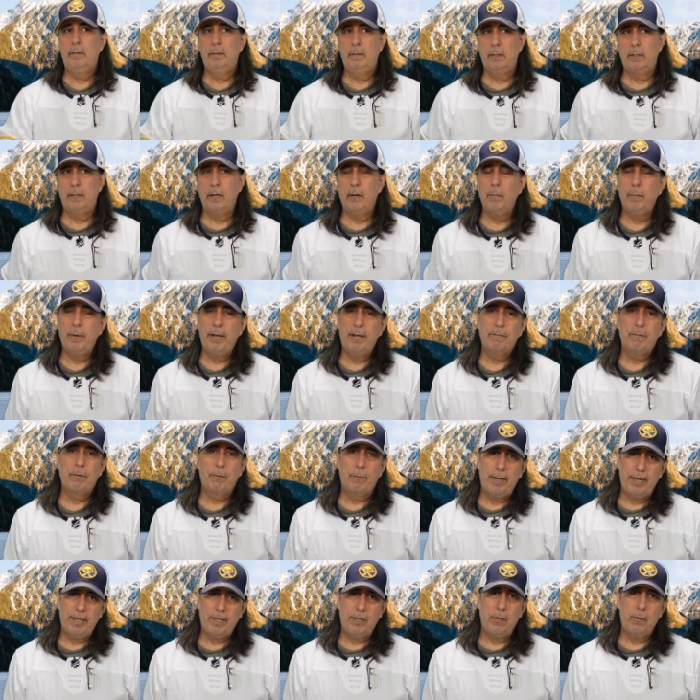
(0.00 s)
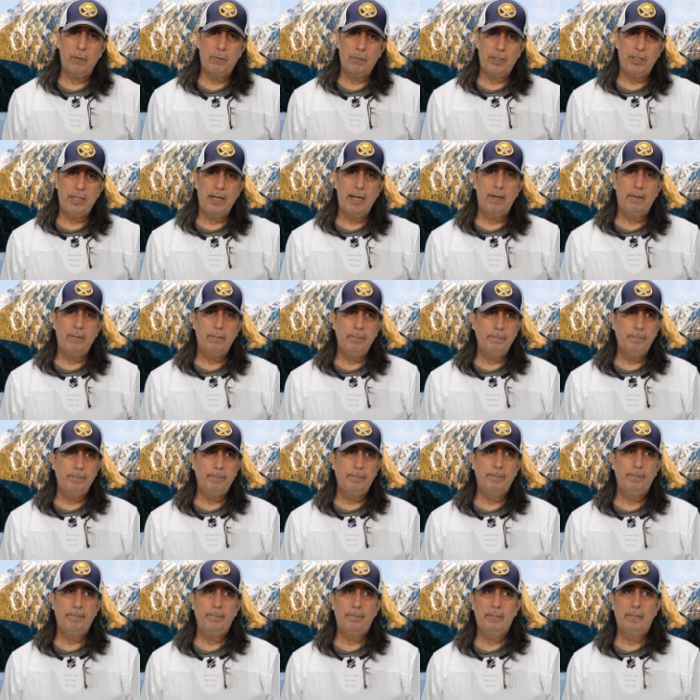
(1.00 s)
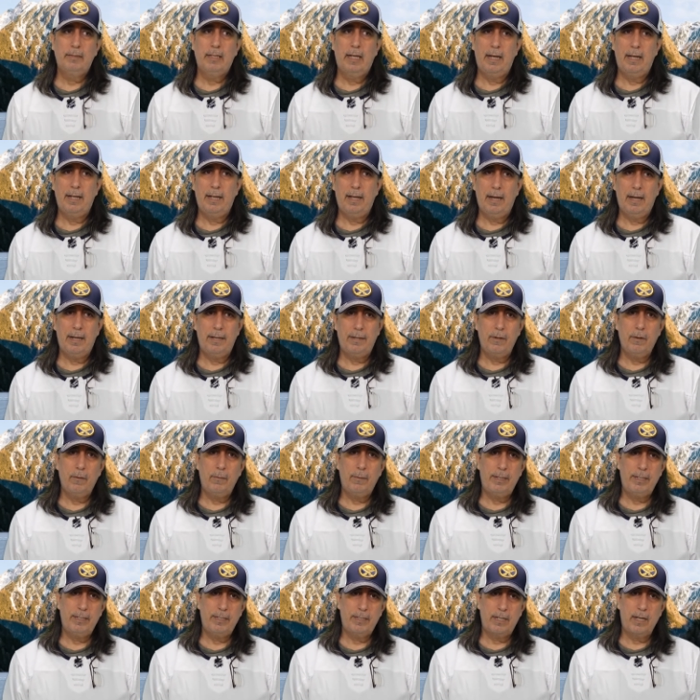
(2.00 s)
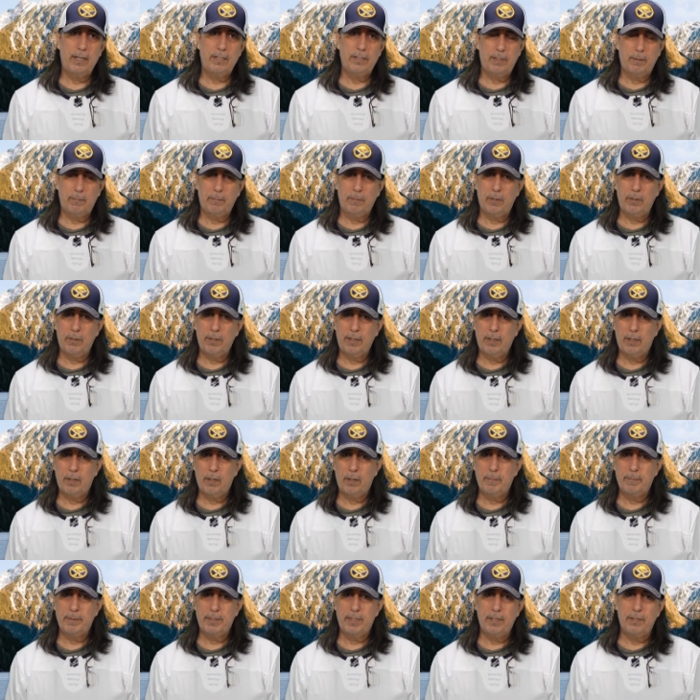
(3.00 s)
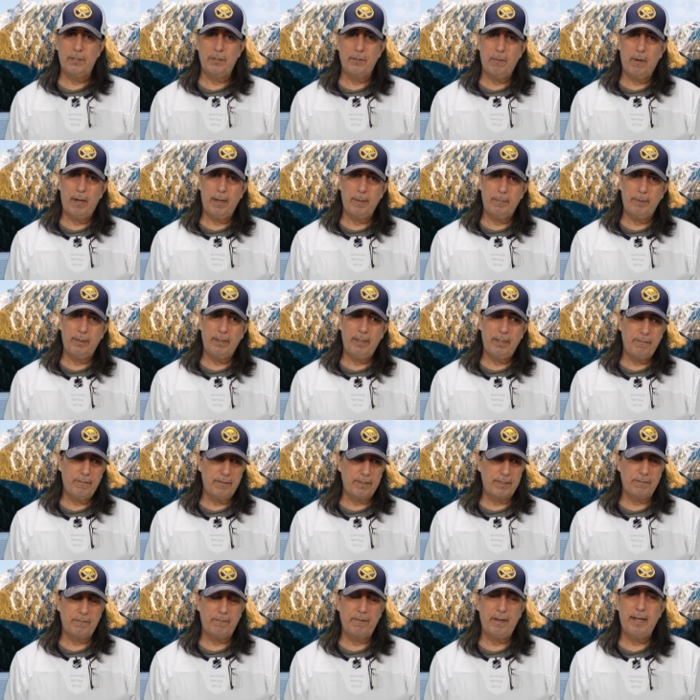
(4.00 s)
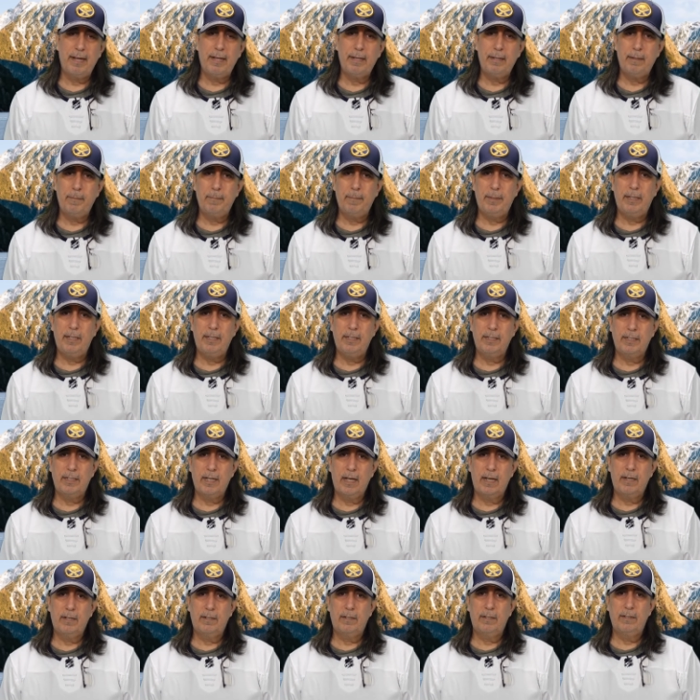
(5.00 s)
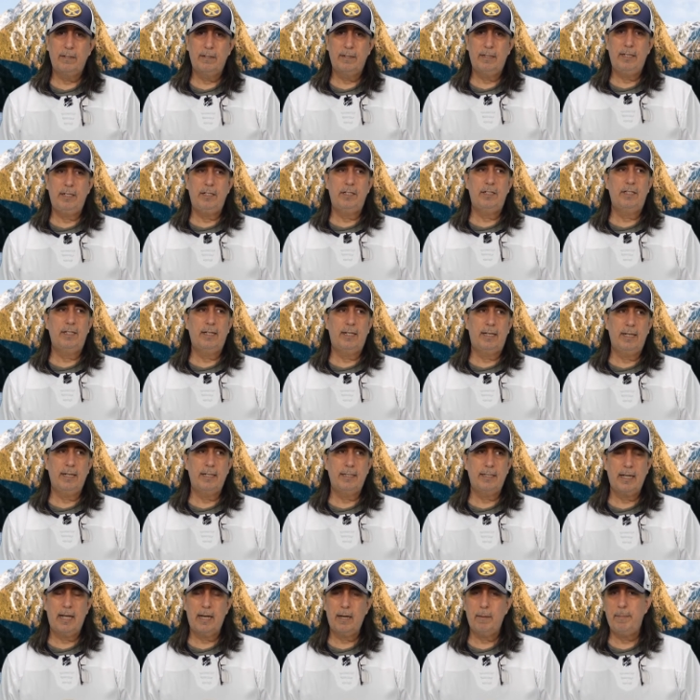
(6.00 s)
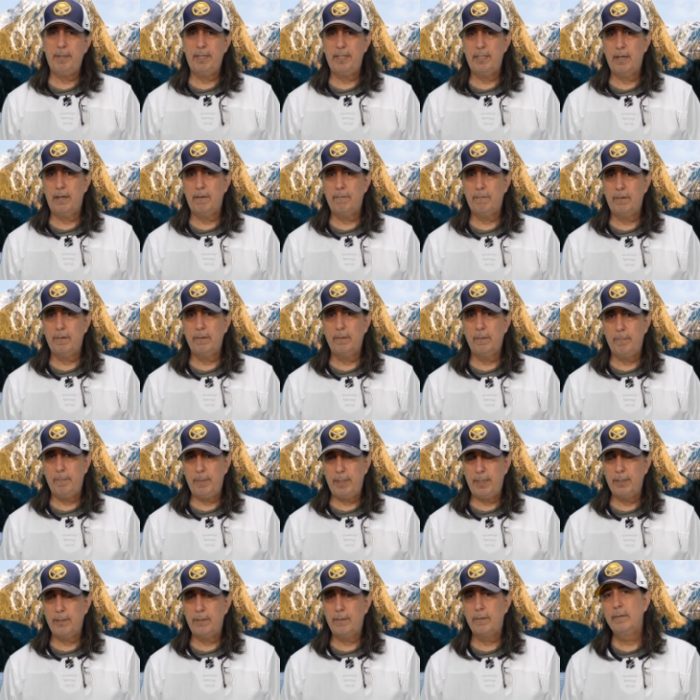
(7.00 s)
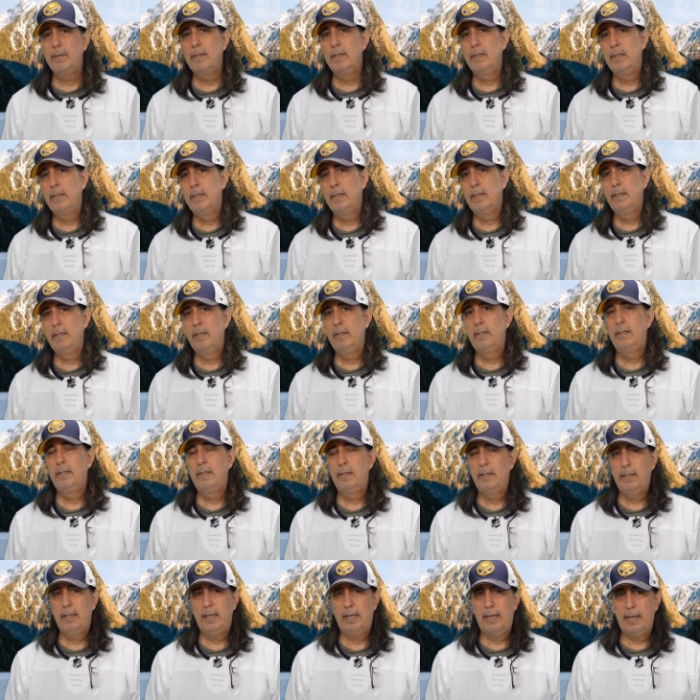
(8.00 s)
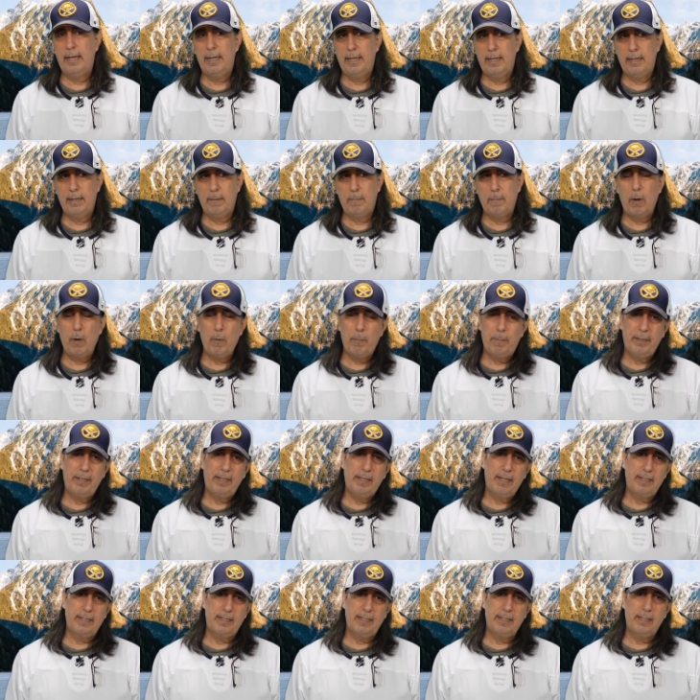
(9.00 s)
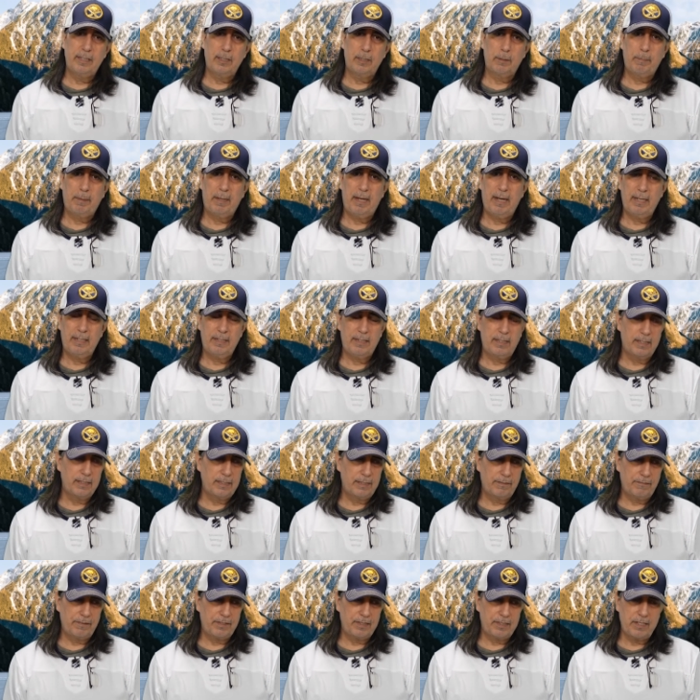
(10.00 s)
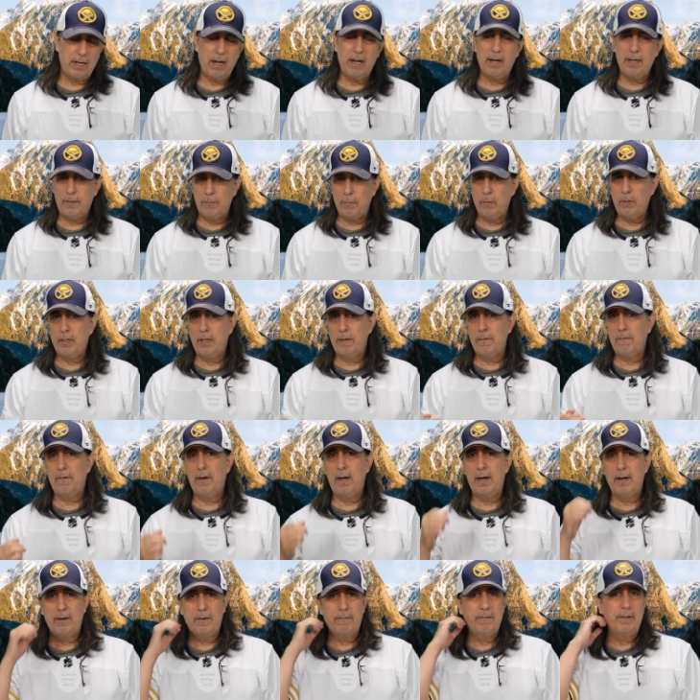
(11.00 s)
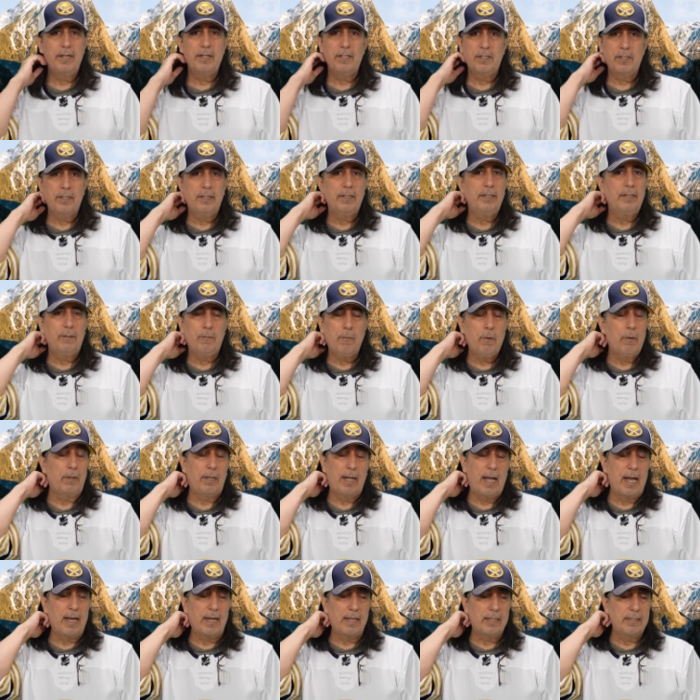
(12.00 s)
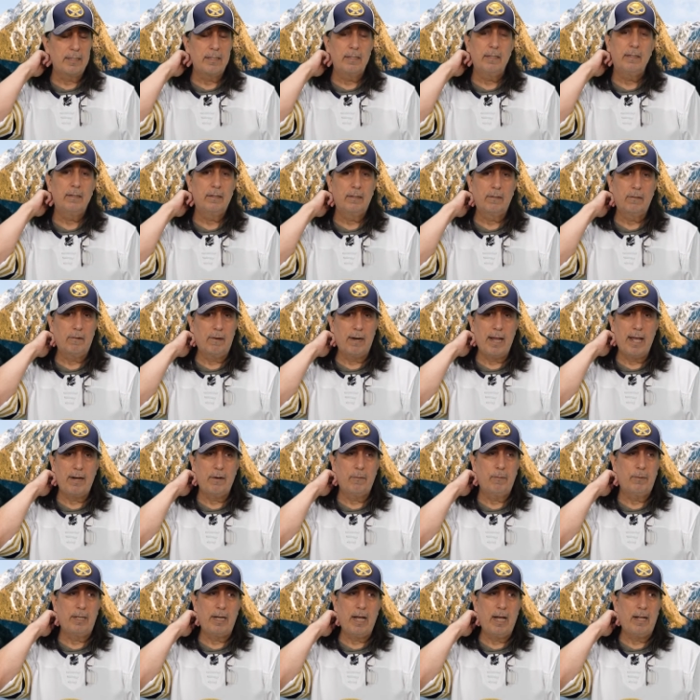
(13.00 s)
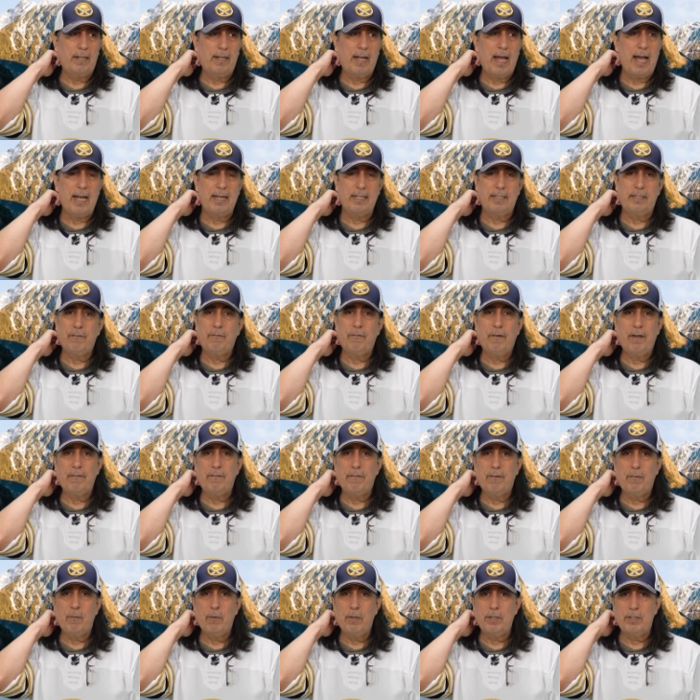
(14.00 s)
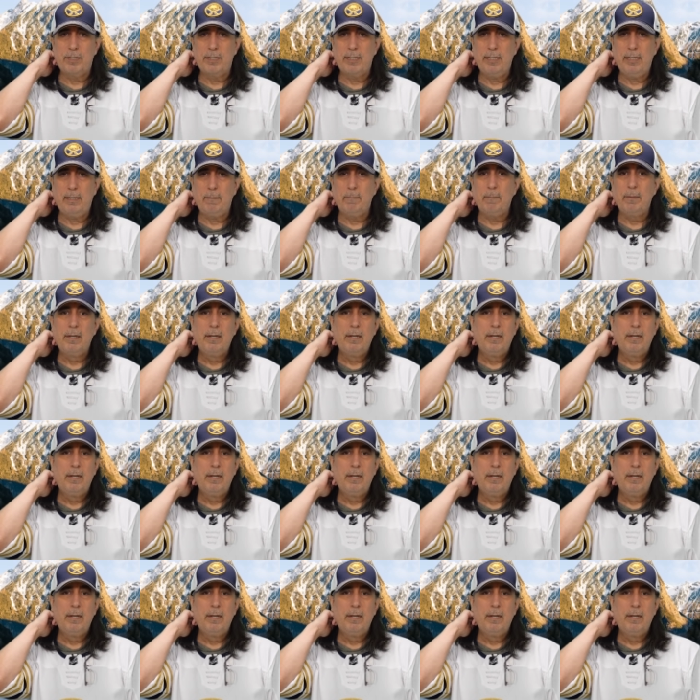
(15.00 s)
You know, we have the right coach now. I know he's got some learning curves to do, I believe, as a fan. I mean, he's got to teach the kids how to be tougher and meaner. And I'm hoping that's in his plans, because if it's not, he will get fired eventually. He won't last. Granada will not last if we have a wuss team.